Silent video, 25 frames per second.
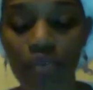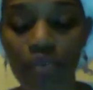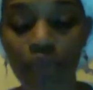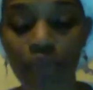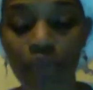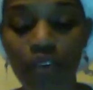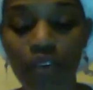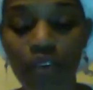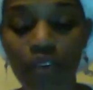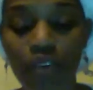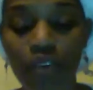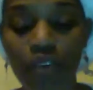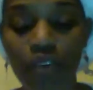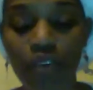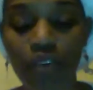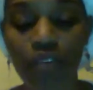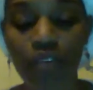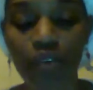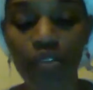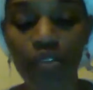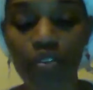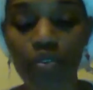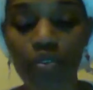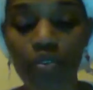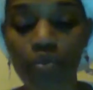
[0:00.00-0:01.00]
it was
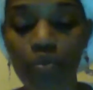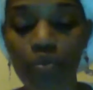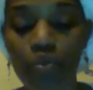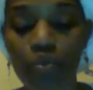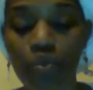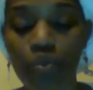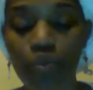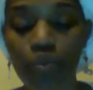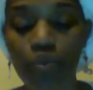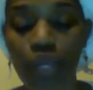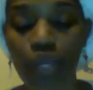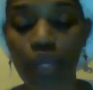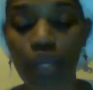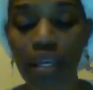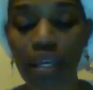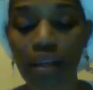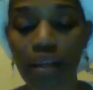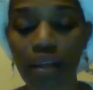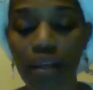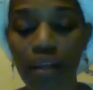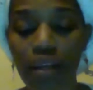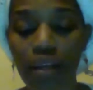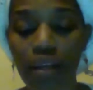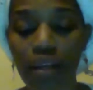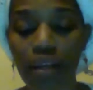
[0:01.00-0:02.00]
beautiful to
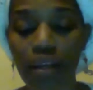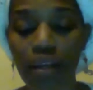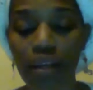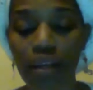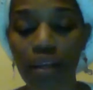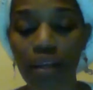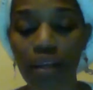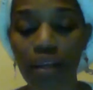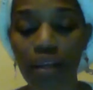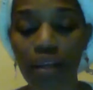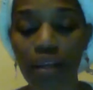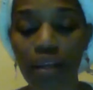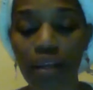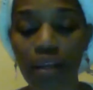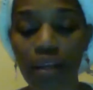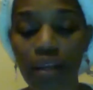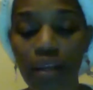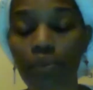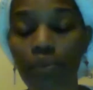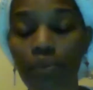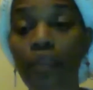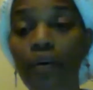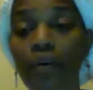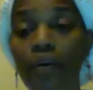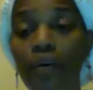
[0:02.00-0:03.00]
hear
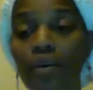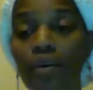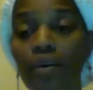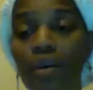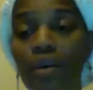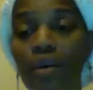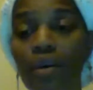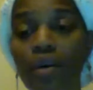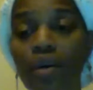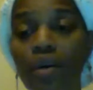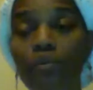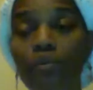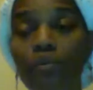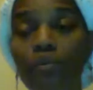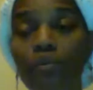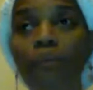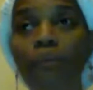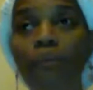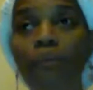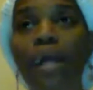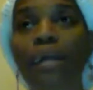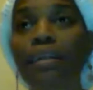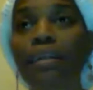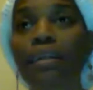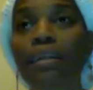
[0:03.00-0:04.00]
a brother,
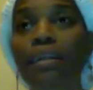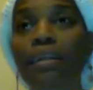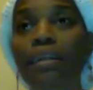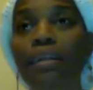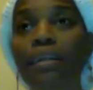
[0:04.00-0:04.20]
back in